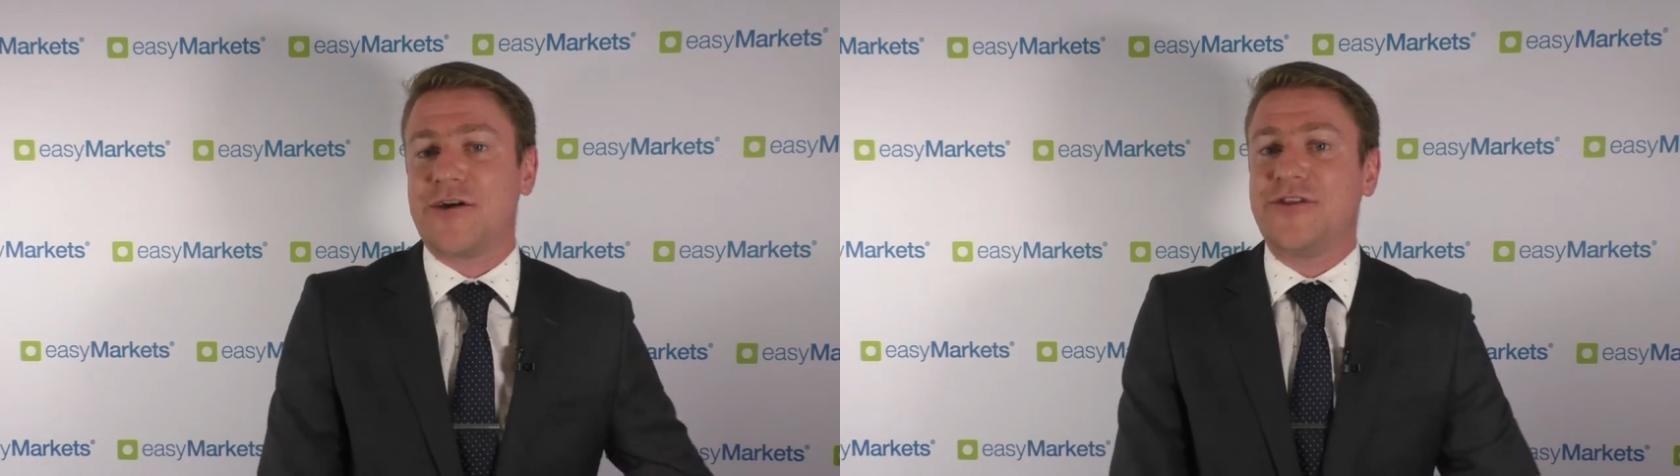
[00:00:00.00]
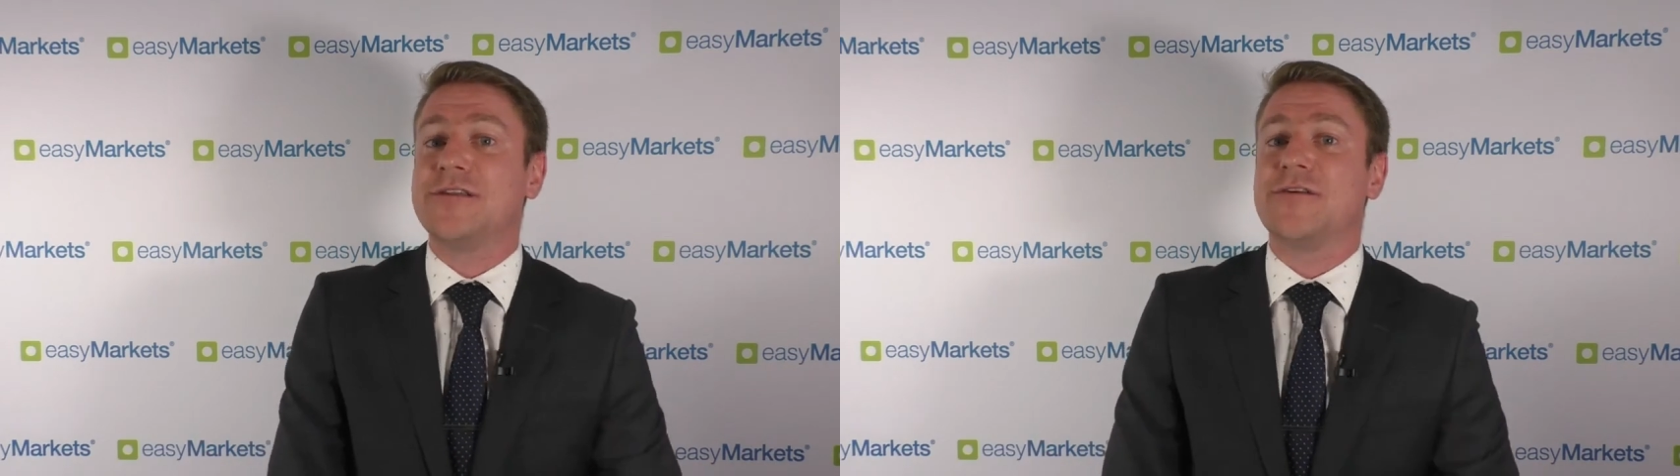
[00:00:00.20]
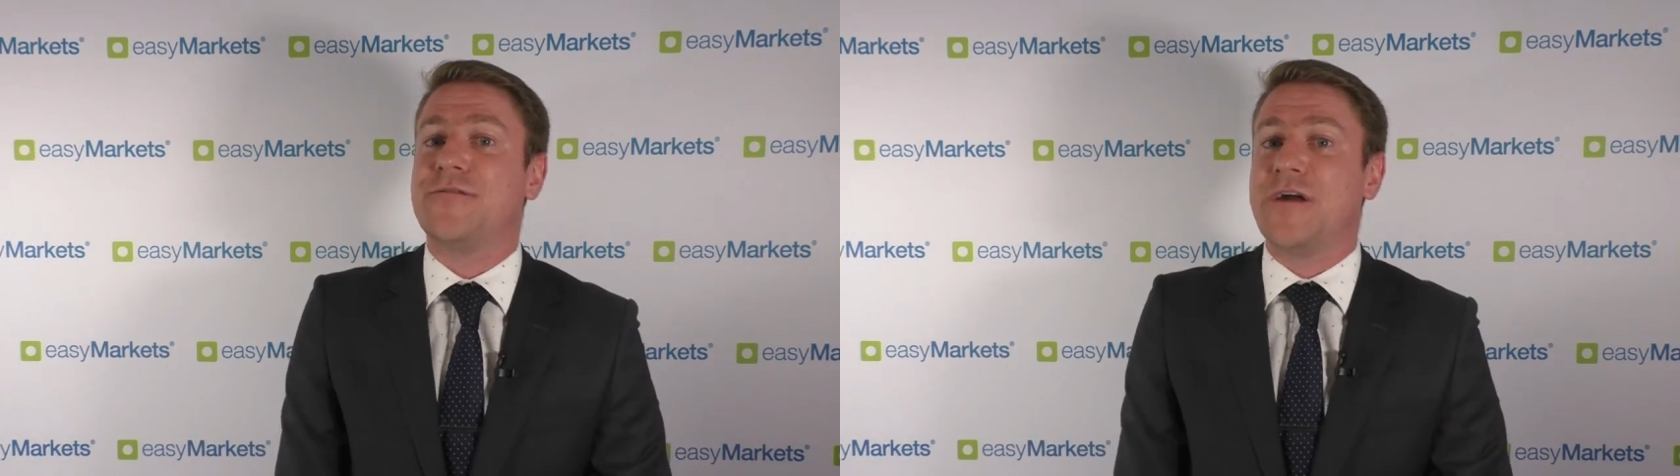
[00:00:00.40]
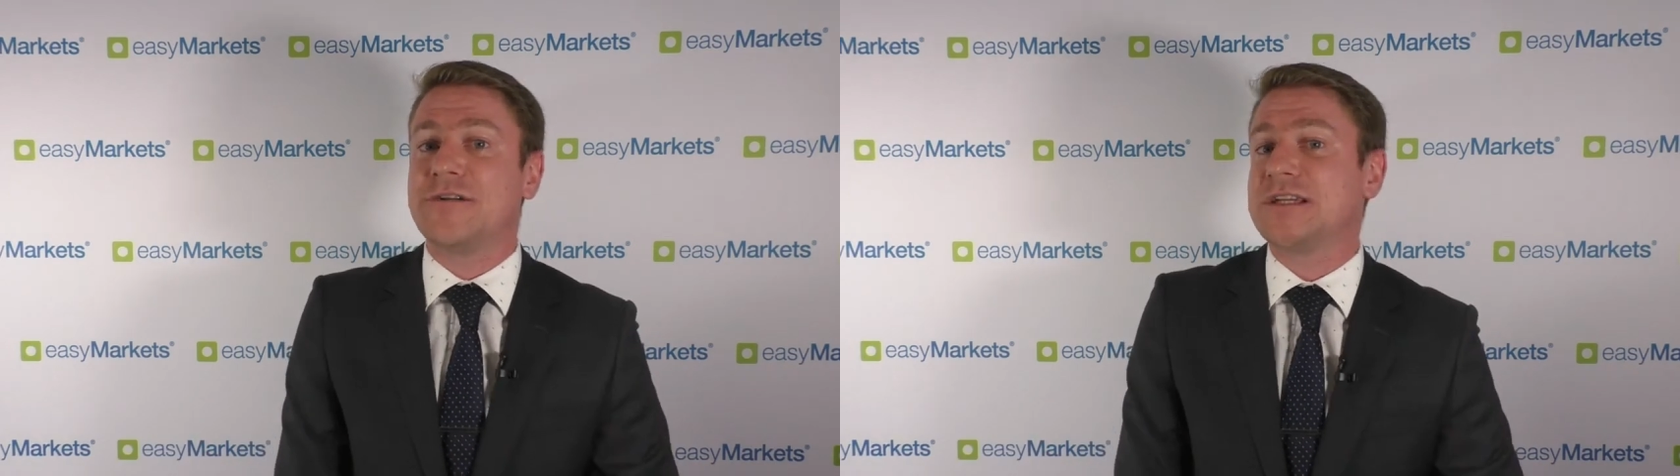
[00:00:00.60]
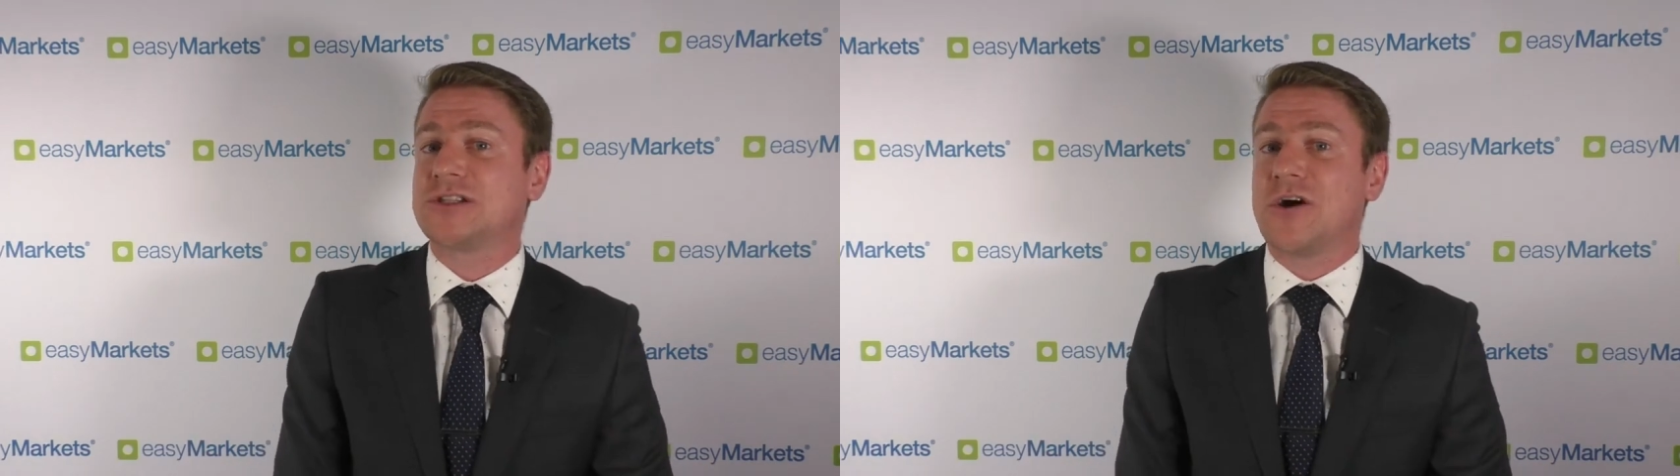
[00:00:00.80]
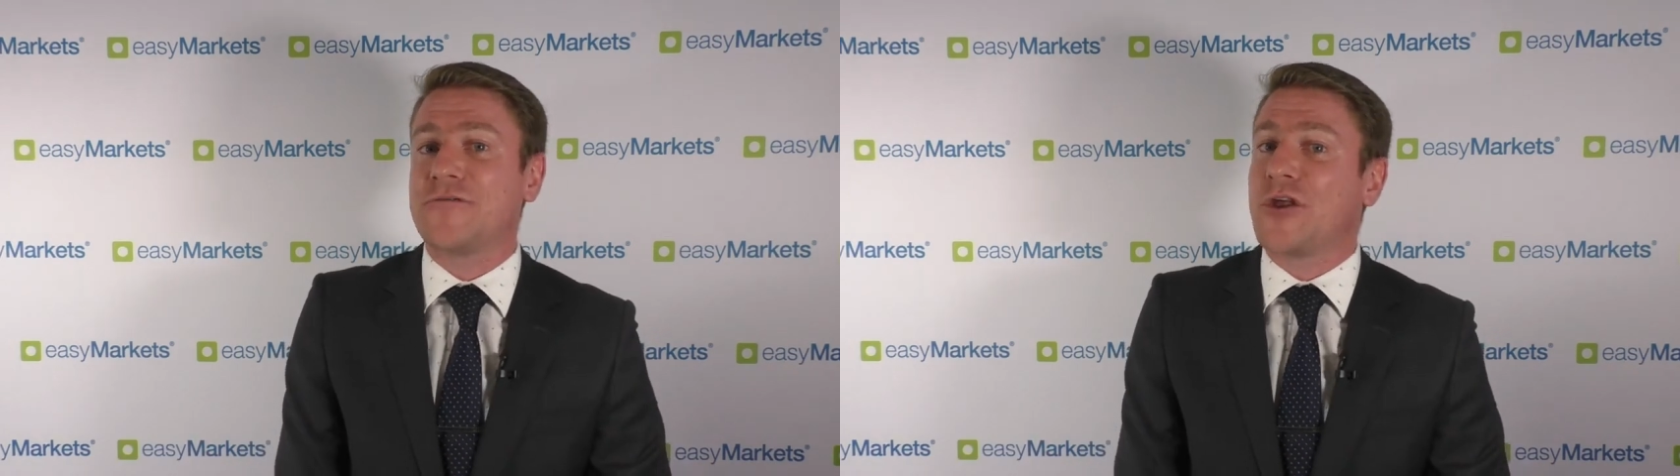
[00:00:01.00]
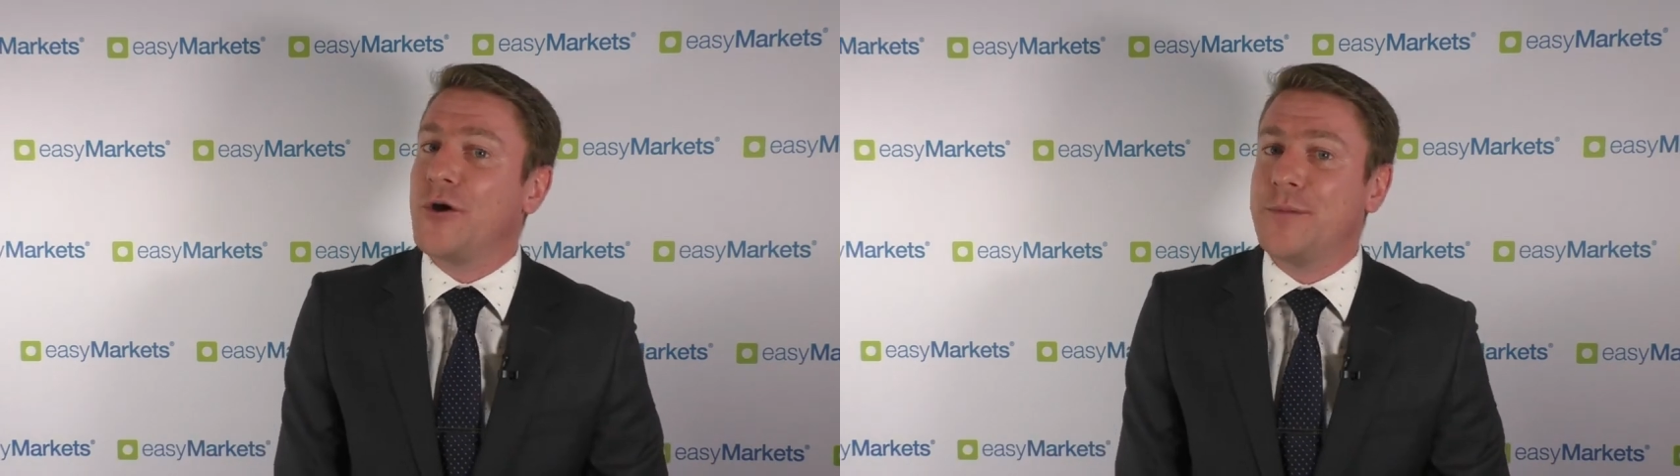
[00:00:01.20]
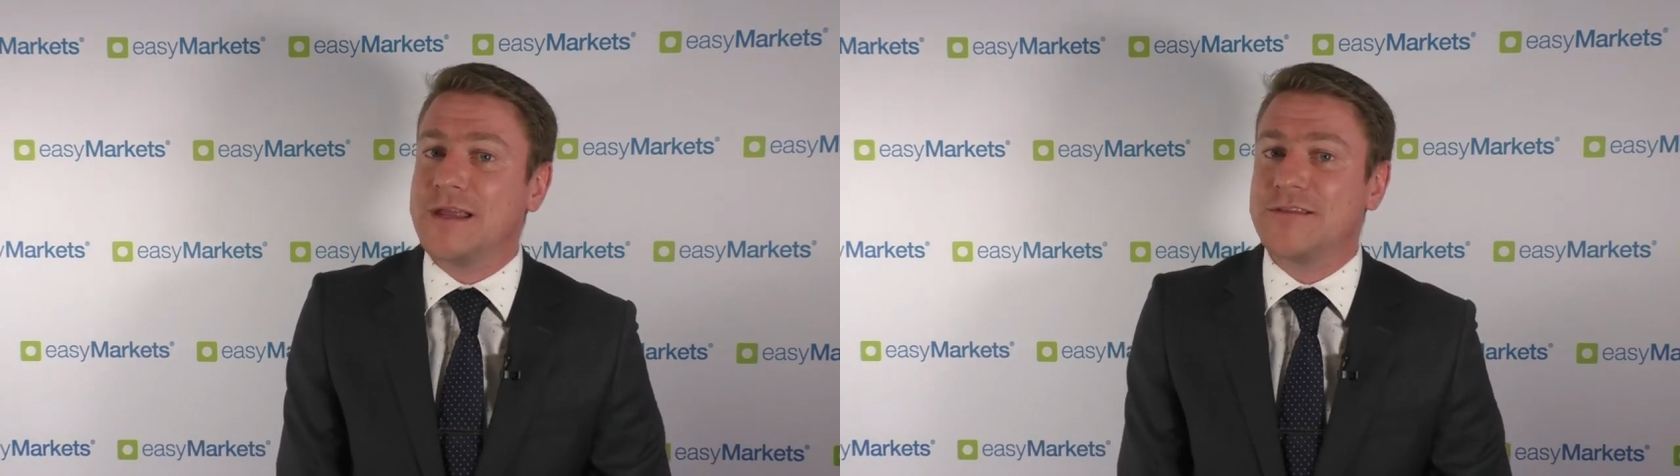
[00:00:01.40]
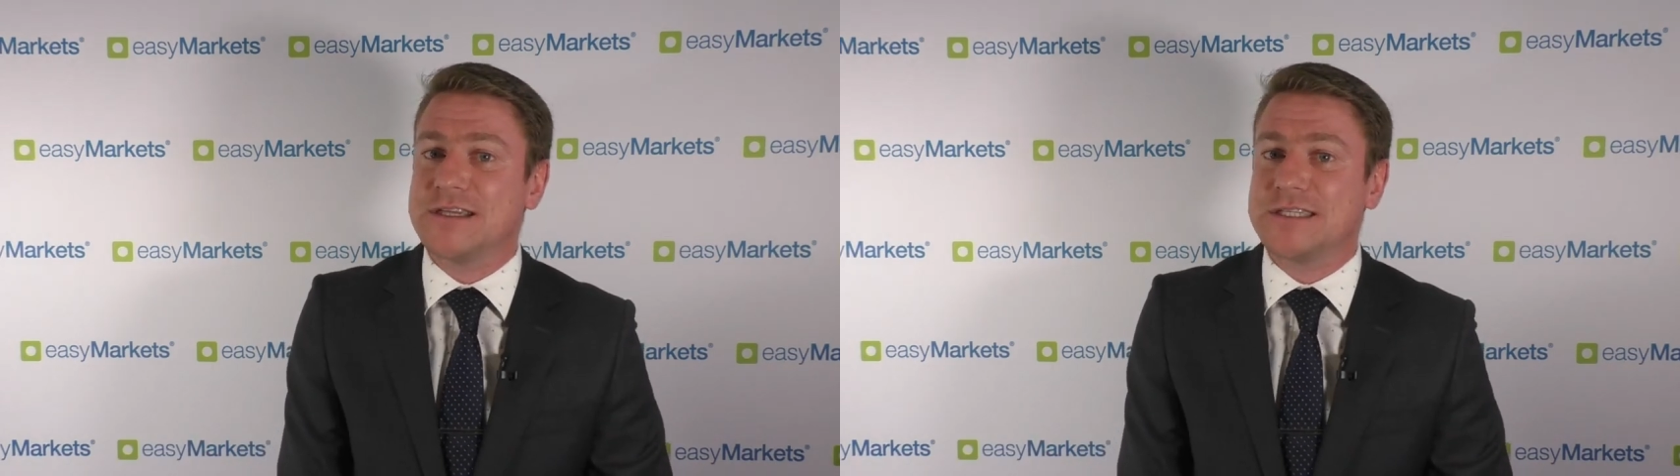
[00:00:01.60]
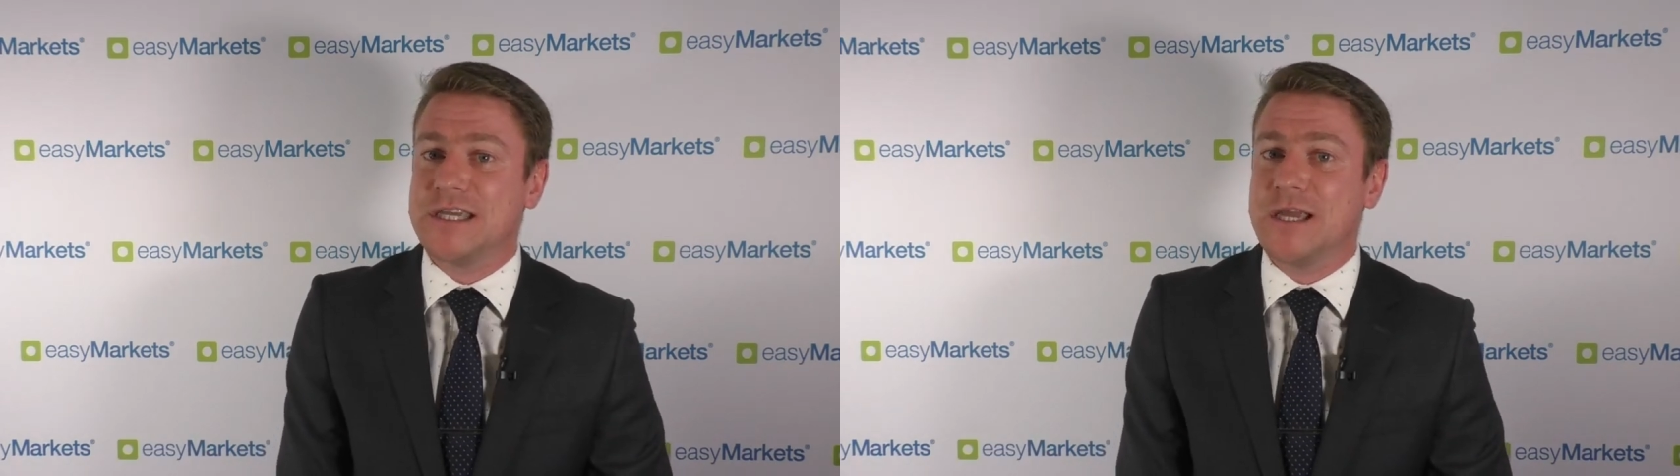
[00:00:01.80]
I think the very soft opening
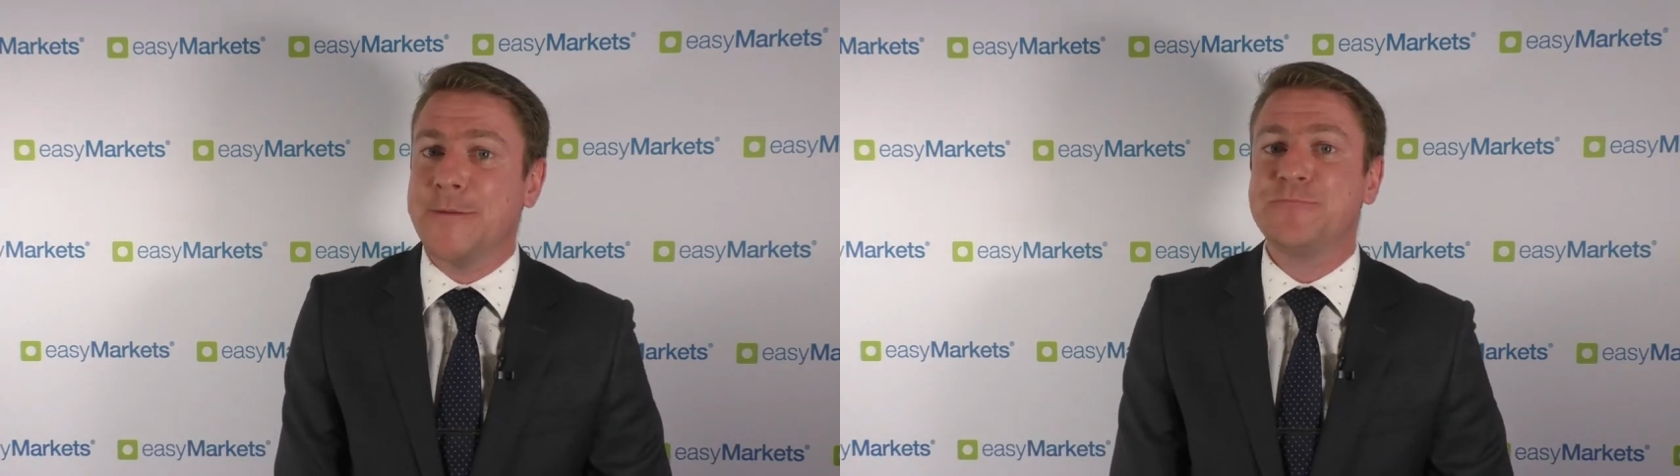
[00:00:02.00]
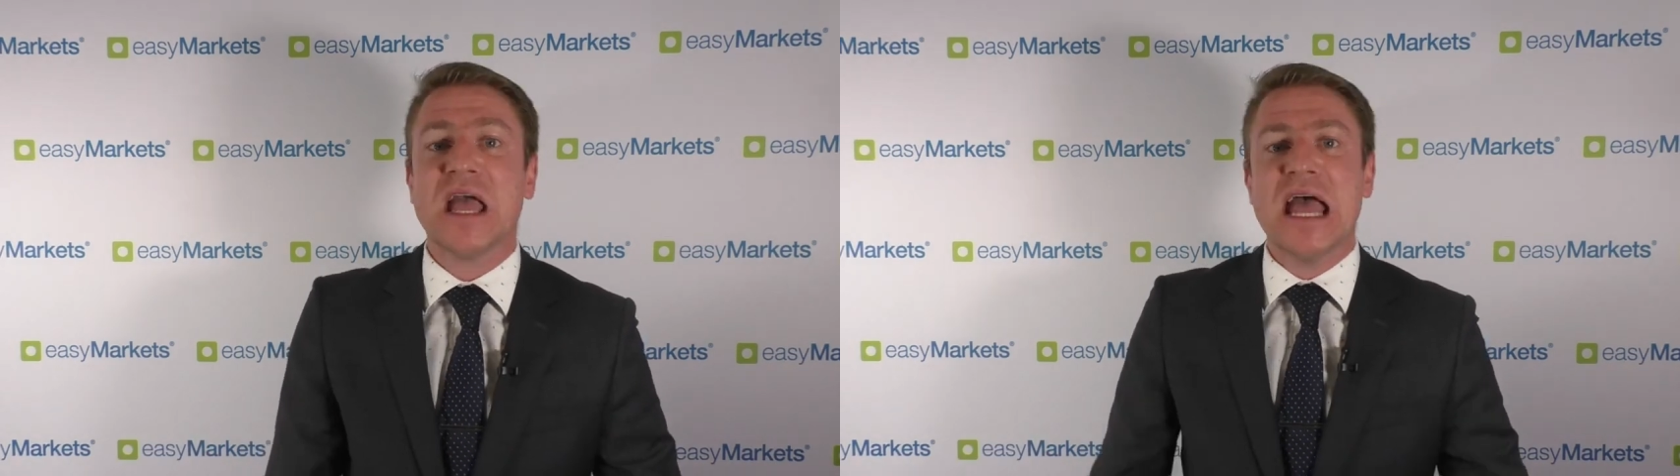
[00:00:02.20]
this year